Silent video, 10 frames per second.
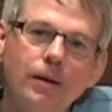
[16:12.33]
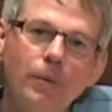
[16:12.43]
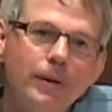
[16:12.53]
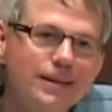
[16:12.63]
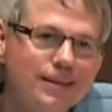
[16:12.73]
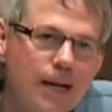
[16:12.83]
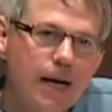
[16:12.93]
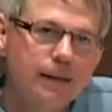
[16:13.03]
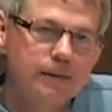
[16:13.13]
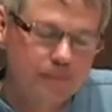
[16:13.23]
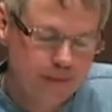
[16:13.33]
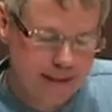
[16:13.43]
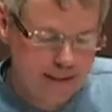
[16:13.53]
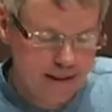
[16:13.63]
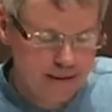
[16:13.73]
where it's not
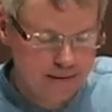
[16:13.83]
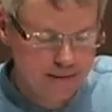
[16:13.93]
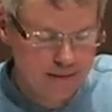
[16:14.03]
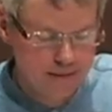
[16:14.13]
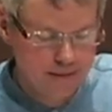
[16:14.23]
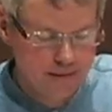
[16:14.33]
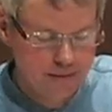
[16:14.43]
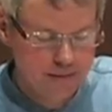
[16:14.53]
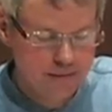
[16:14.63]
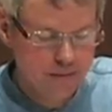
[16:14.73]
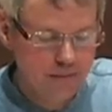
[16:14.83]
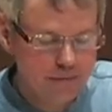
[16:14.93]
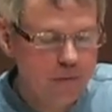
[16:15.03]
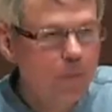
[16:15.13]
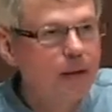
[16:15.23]
raining. Don't
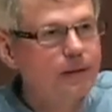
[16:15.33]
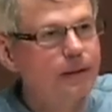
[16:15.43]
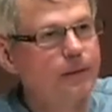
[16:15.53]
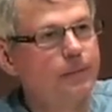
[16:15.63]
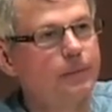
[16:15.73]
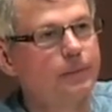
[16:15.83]
ever want to.